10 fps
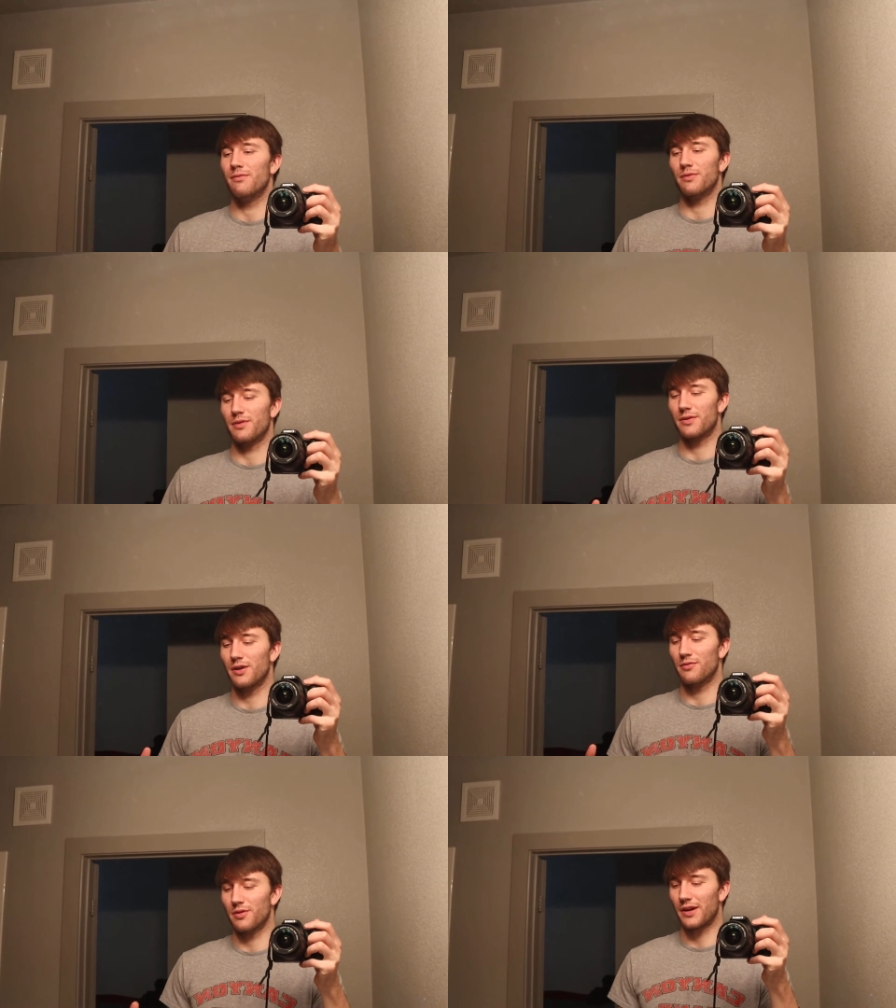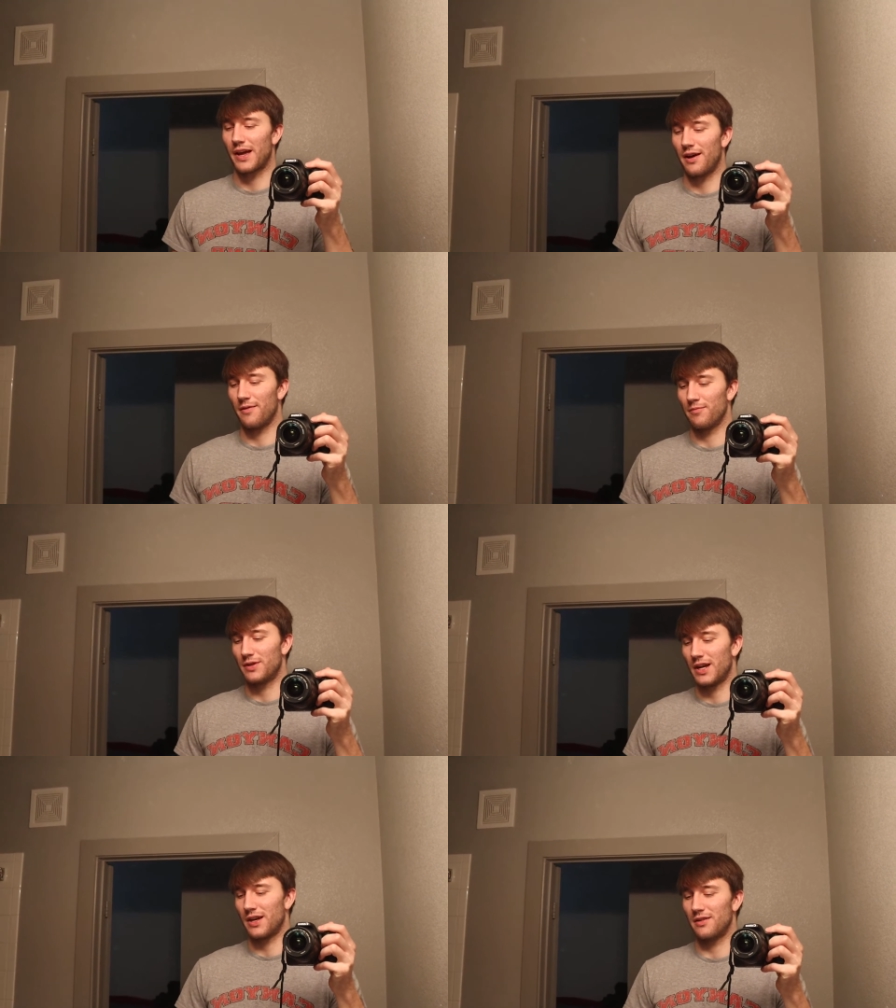When we would go work out, we
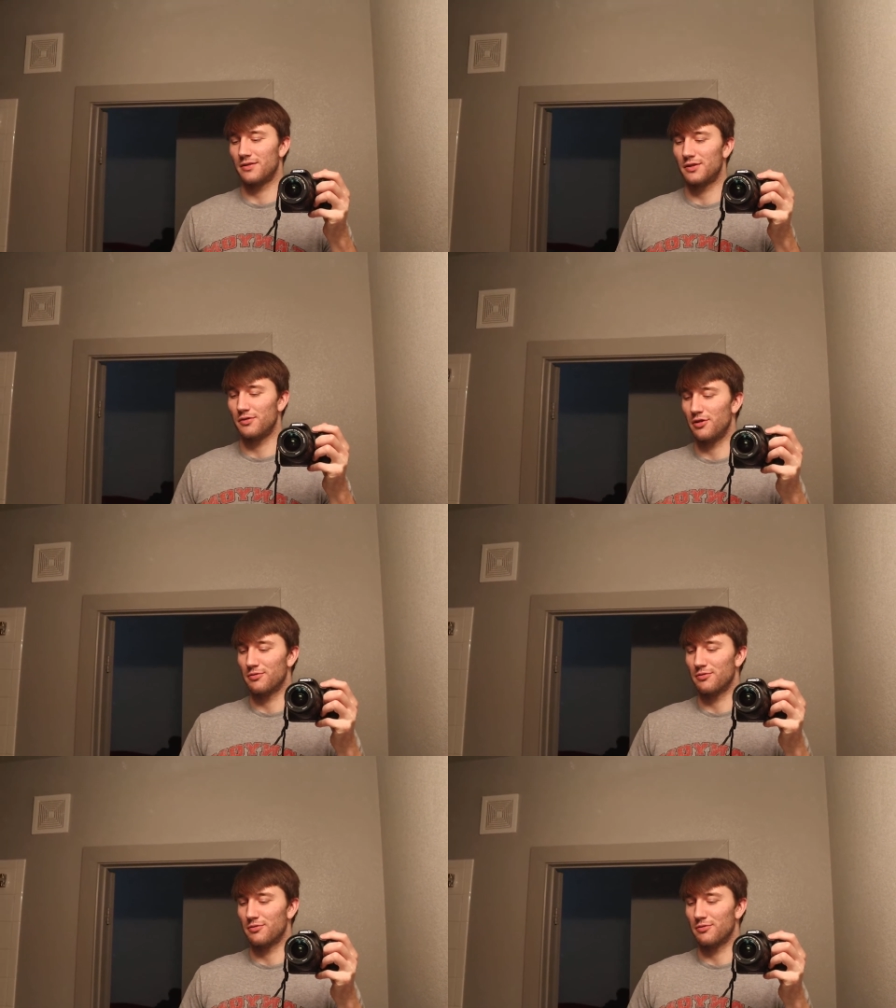kind of shoot